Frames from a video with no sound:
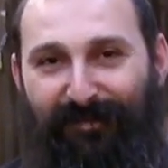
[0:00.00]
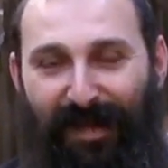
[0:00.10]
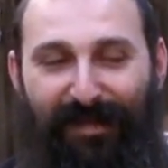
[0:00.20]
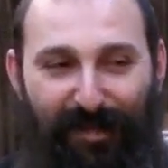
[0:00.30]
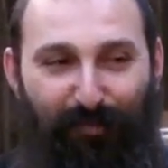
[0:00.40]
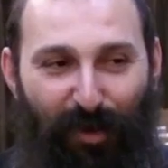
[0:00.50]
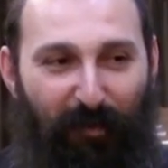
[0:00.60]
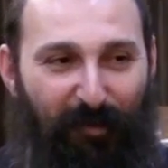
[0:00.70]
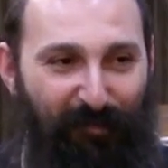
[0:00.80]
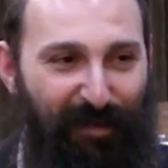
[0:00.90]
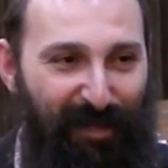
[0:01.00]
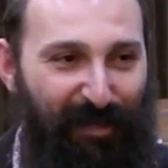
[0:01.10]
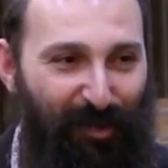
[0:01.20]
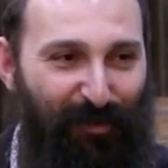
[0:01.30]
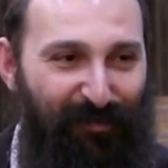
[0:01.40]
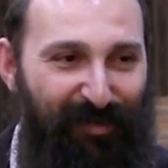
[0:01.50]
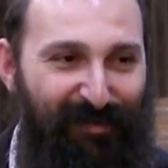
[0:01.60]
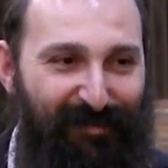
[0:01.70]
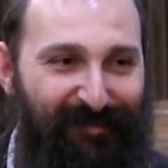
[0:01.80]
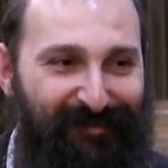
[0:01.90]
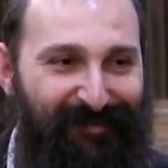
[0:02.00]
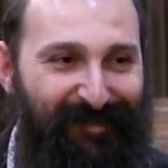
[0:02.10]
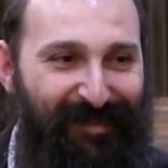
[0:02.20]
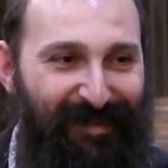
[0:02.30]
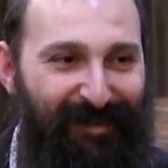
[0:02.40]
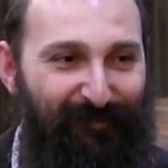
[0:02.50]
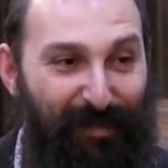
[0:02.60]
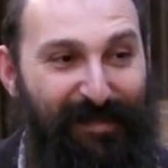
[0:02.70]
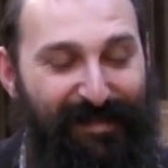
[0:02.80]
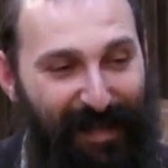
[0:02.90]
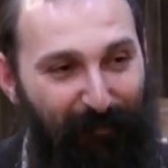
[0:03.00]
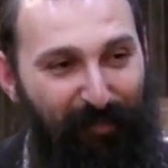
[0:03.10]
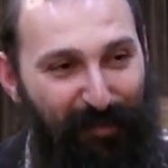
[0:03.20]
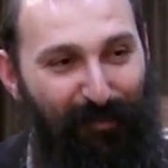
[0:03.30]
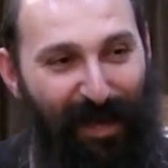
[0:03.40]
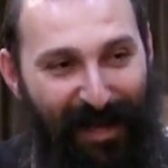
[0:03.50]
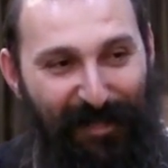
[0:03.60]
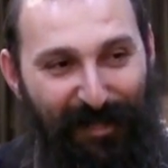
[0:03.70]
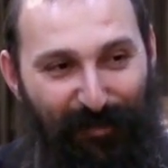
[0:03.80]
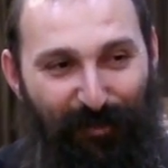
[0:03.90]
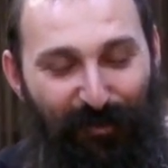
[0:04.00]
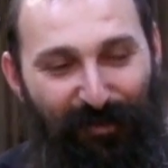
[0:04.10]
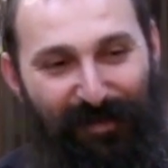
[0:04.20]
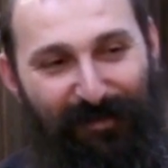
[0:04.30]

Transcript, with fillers: that's the problem that they don't feel, but some people actually do. So